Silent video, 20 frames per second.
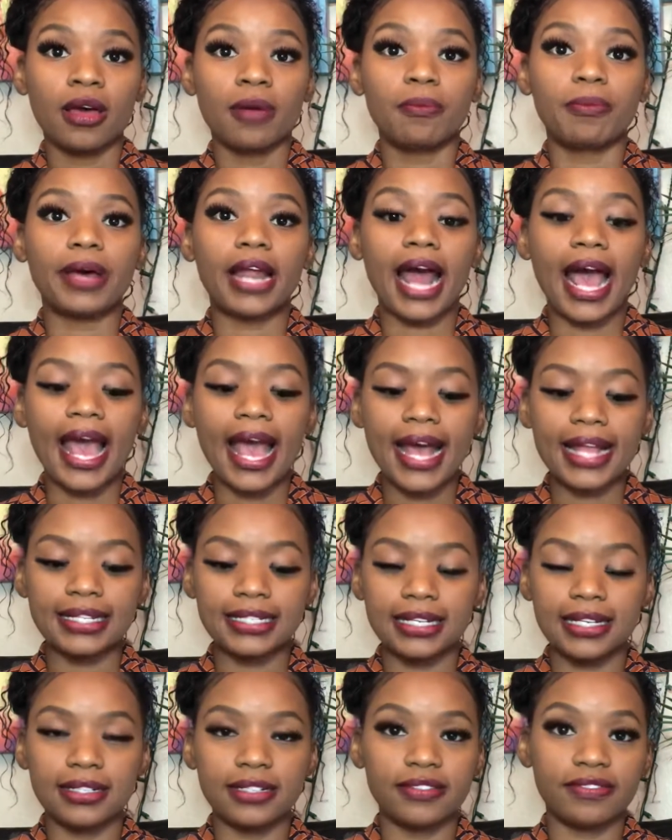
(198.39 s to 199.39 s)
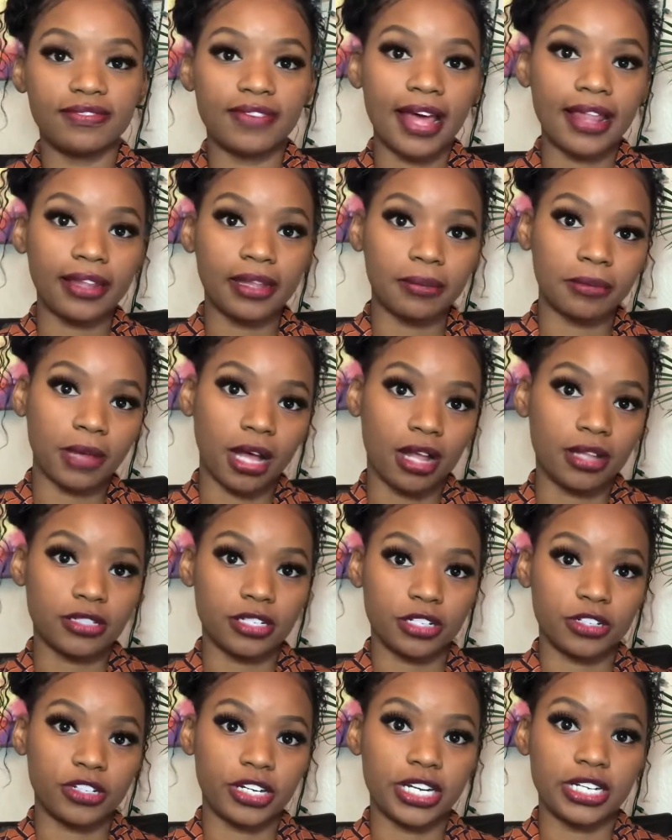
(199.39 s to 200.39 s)
But I had to develop
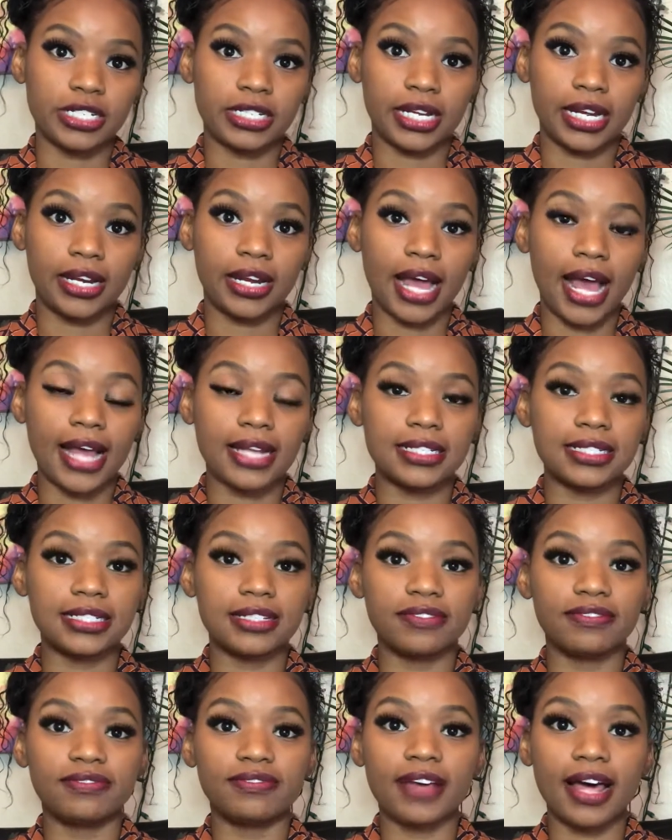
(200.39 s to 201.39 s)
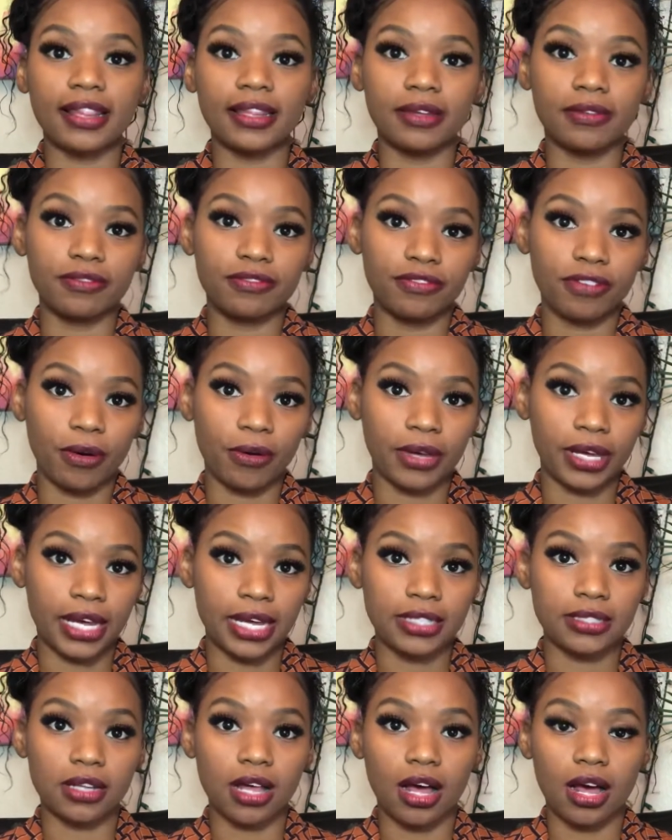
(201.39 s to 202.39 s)
concentration. I had to develop
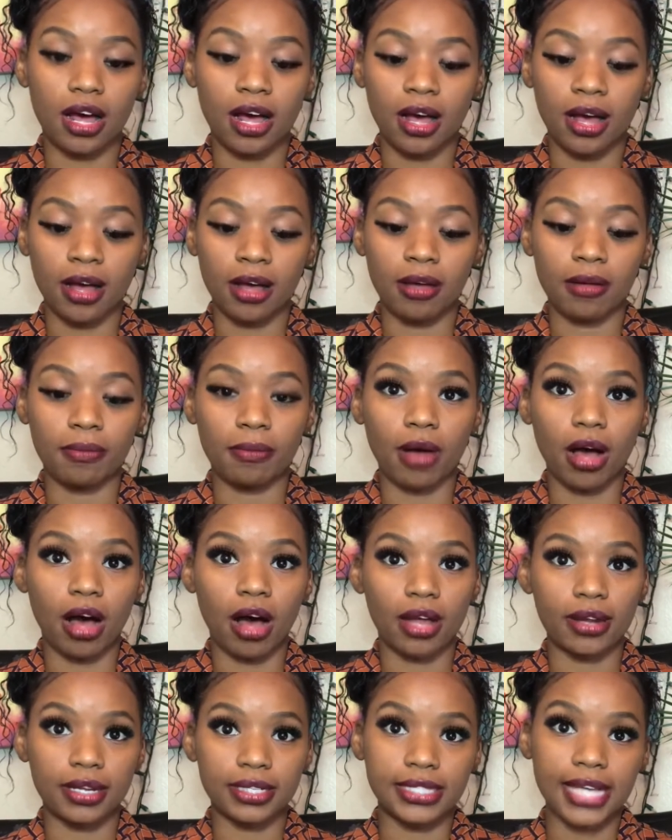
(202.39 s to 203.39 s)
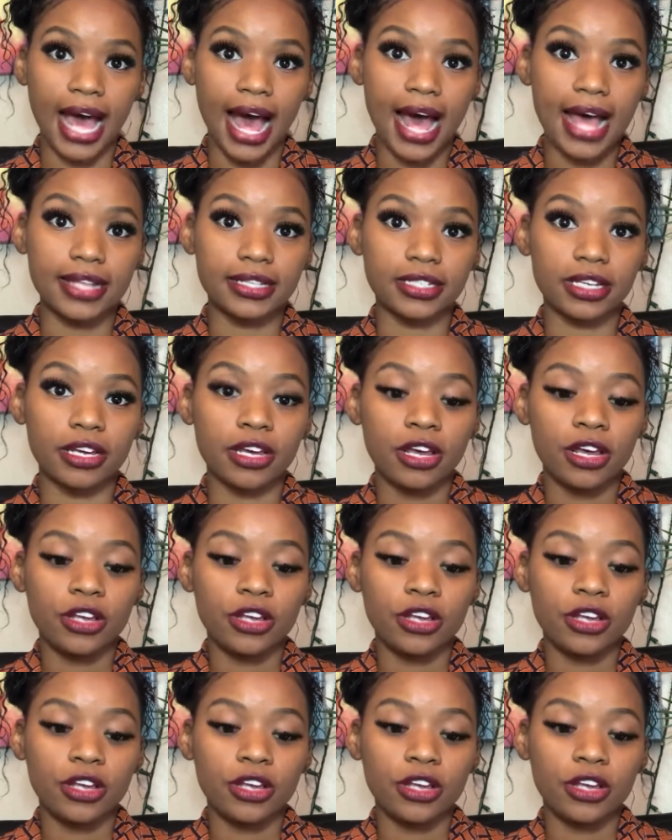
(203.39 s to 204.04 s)
focus on a task.